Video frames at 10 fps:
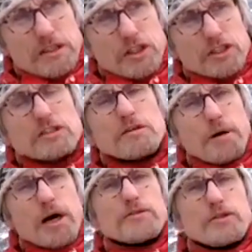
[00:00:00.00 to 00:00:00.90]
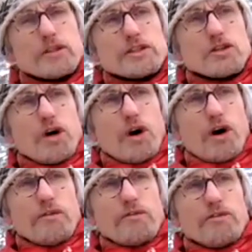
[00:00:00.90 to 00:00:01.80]
just mindfulness
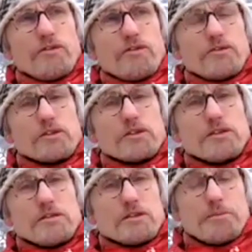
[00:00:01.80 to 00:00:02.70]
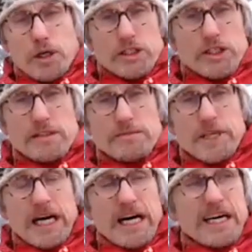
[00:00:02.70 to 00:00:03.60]
of the body
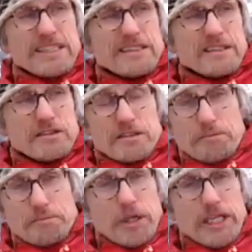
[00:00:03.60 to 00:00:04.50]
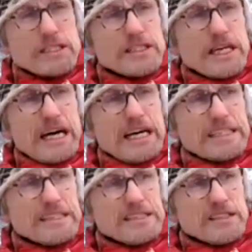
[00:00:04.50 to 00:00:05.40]
and the breath
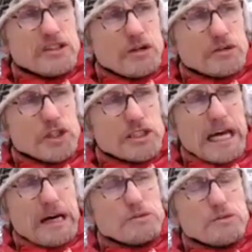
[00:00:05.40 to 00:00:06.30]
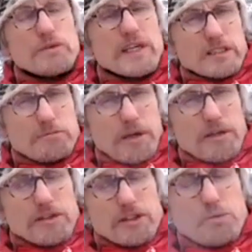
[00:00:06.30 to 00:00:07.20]
and you know just how do we
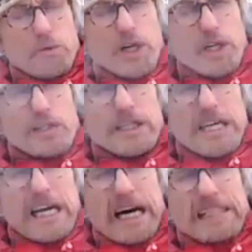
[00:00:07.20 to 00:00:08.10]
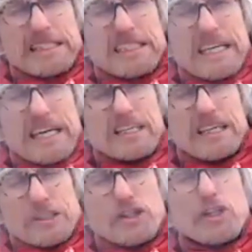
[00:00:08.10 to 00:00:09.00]
experience the world and
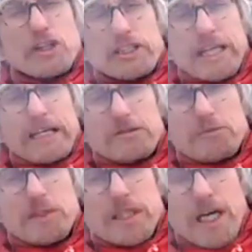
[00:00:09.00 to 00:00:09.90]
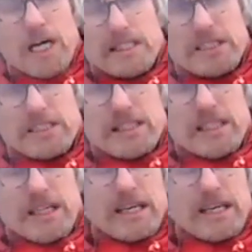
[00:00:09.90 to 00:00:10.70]
acknowledge that with kindness.